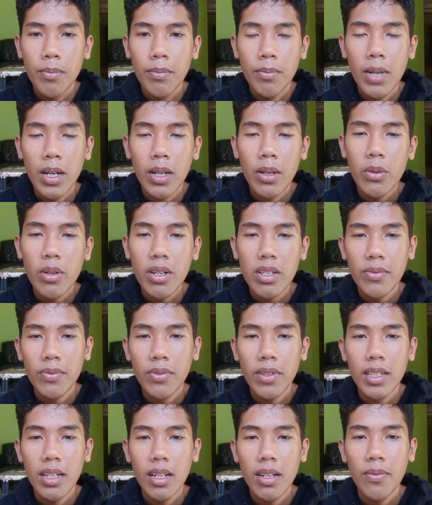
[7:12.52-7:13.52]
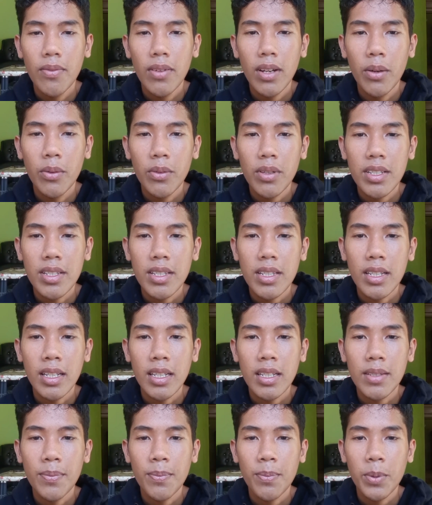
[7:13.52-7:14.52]
Magua's fatal flaw is
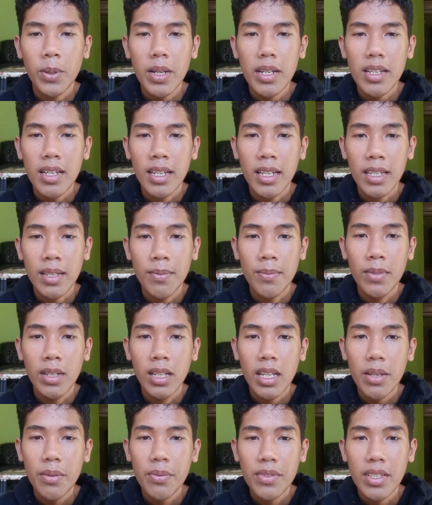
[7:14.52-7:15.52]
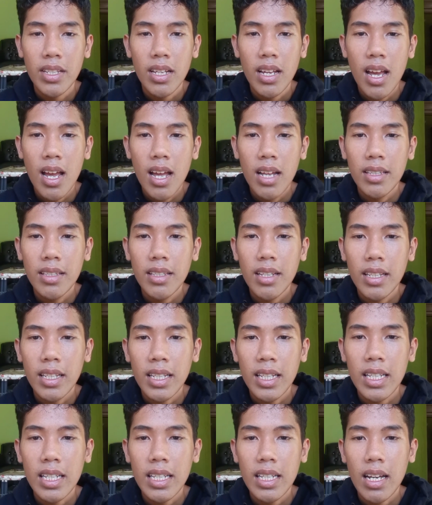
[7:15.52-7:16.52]
his pride. He believes
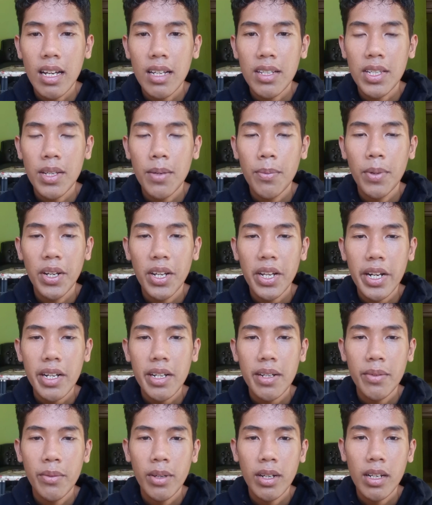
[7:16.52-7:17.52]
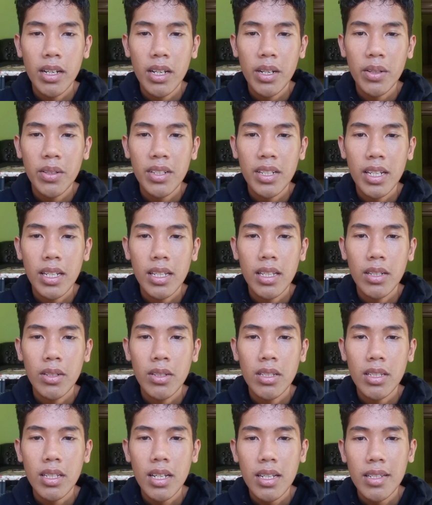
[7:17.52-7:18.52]
that he is a better warrior than
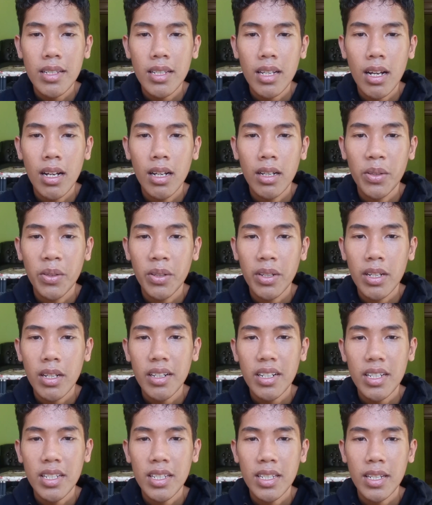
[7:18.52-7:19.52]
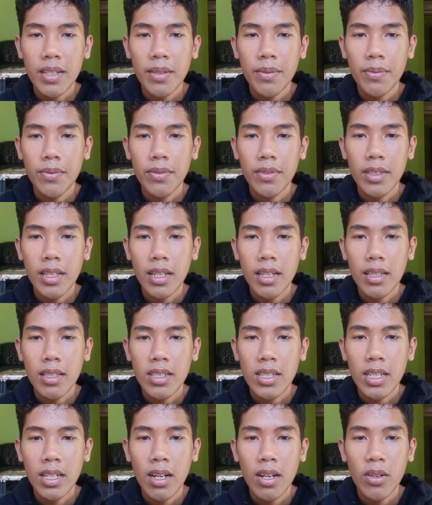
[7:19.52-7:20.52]
Uncas, a greater chief than
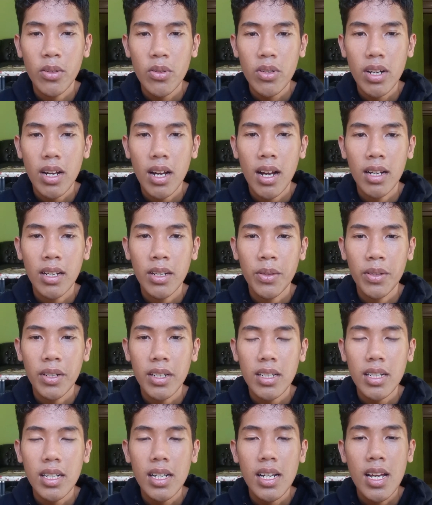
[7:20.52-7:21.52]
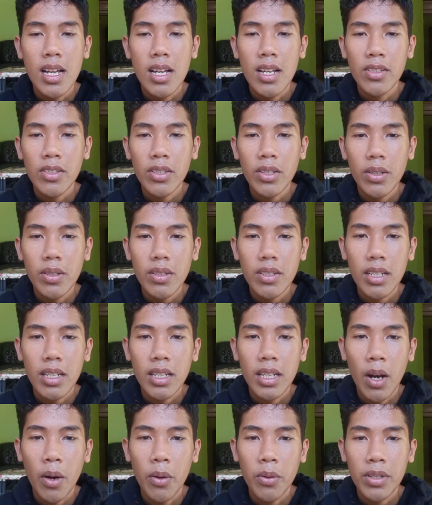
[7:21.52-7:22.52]
Chingangook, a greater scout
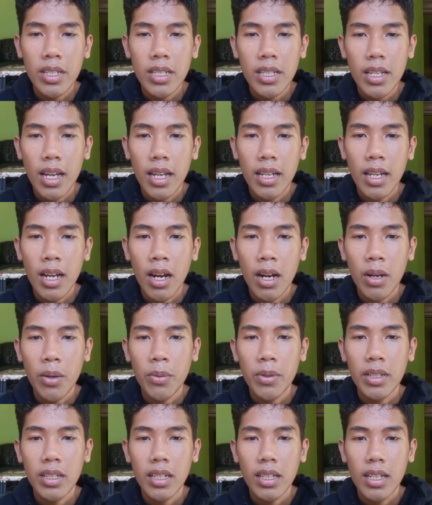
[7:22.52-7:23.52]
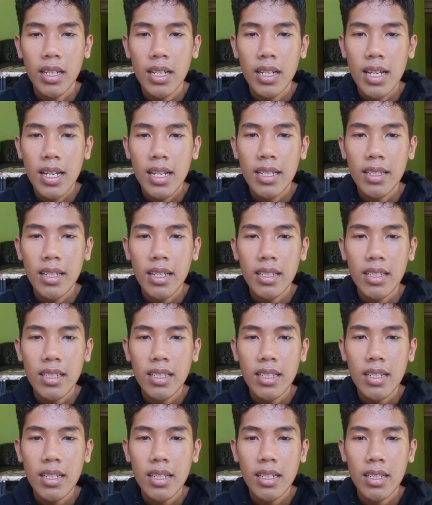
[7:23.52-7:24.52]
than Hauki and Hayward.
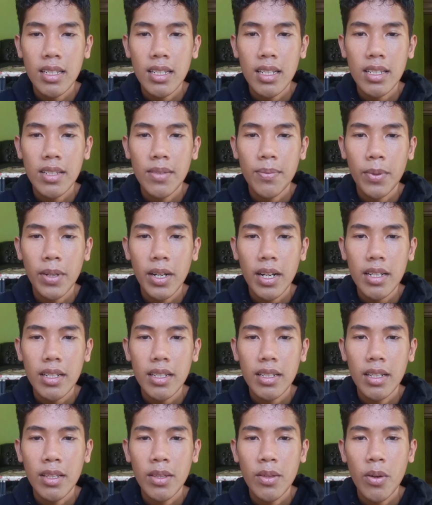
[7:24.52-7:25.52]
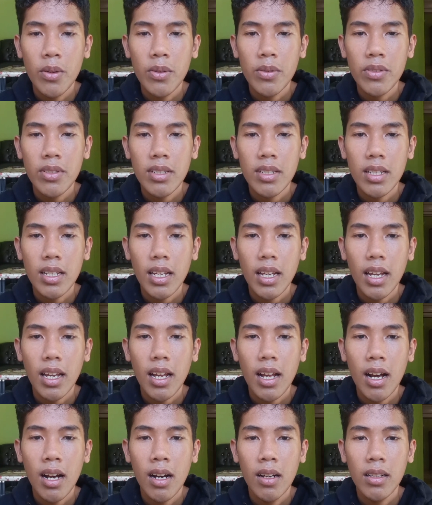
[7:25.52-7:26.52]
Sensing this pride, does
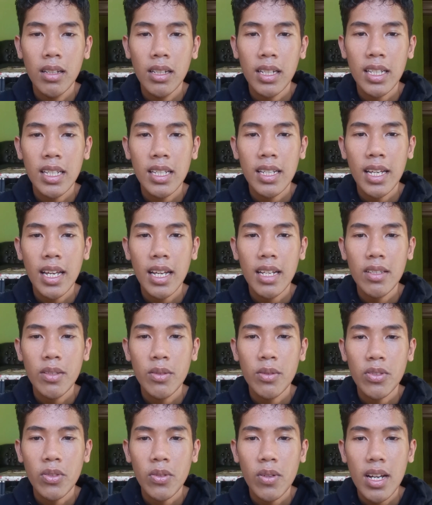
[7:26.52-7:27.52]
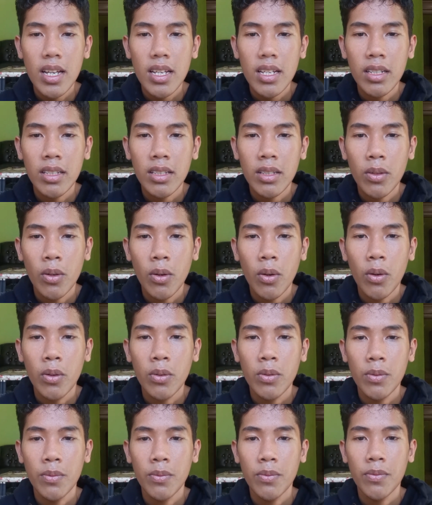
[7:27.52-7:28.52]
all he can to try to
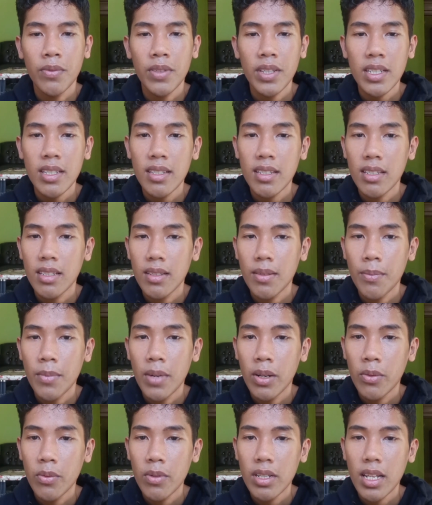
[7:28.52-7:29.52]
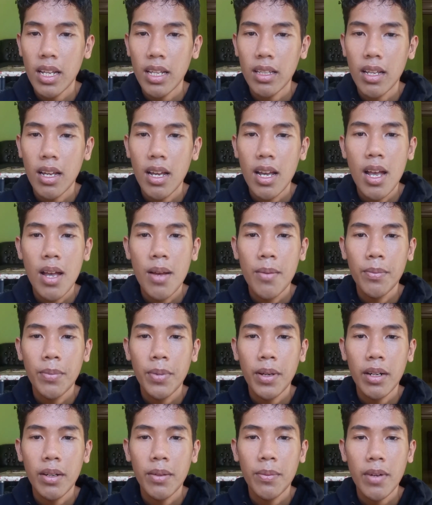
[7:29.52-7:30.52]
convince Magua that
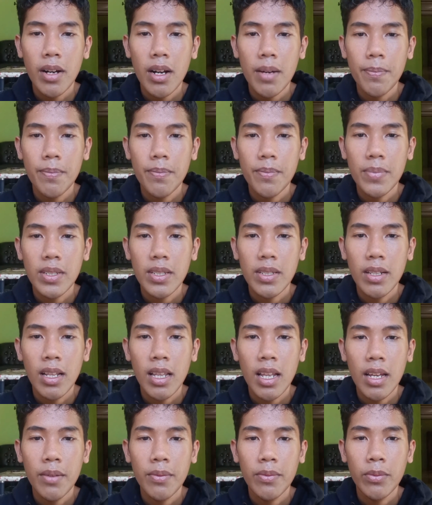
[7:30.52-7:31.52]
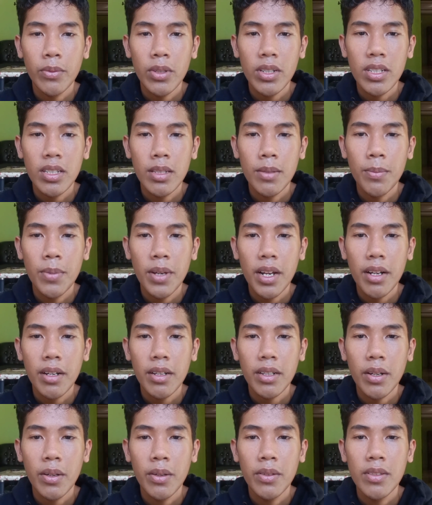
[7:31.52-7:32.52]
perhaps life worth the
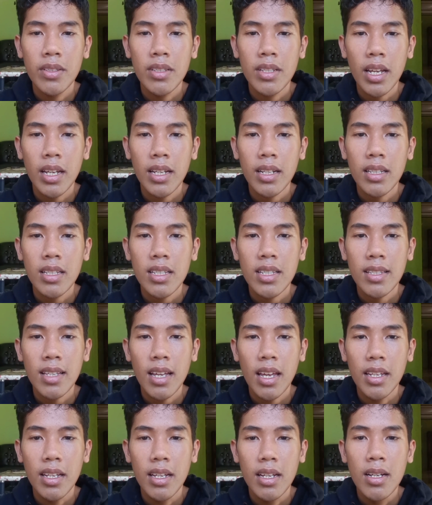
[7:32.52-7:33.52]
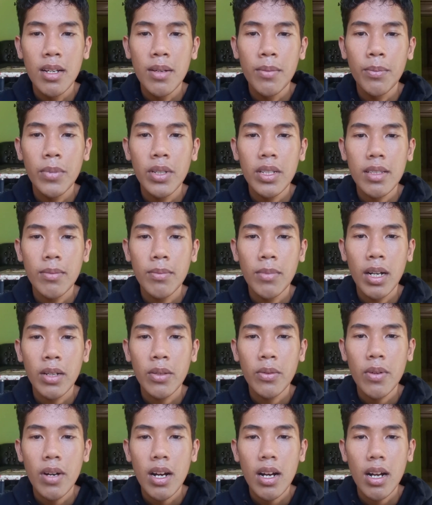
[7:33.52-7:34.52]
better on the English side, but
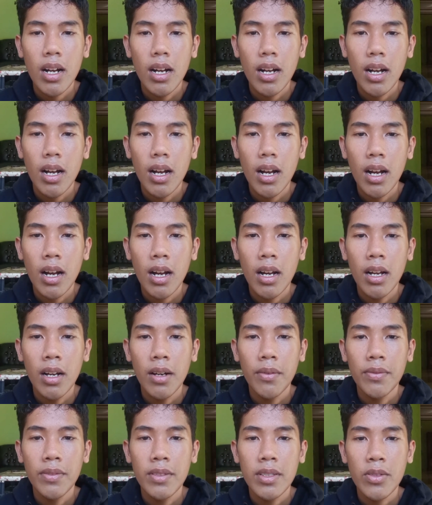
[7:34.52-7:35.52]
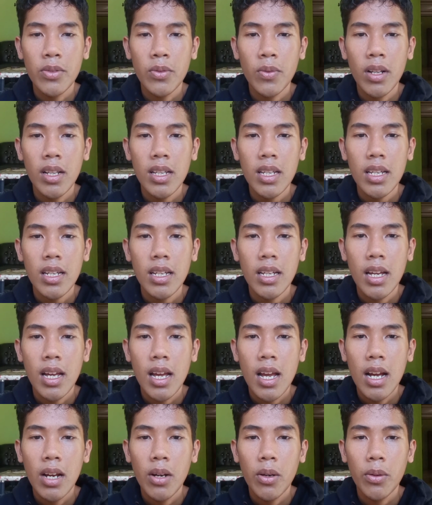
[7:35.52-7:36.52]
Magua eventually
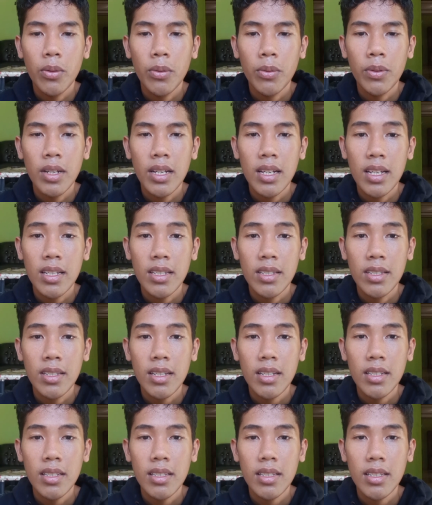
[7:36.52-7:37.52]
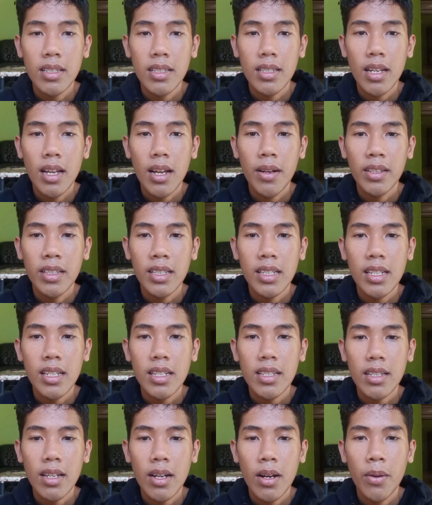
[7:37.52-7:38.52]
rejects
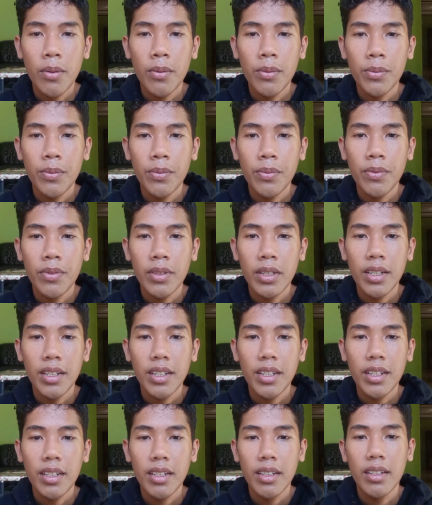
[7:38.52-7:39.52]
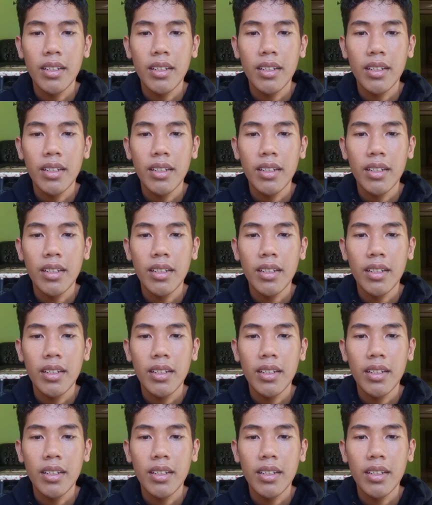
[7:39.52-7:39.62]
this offer.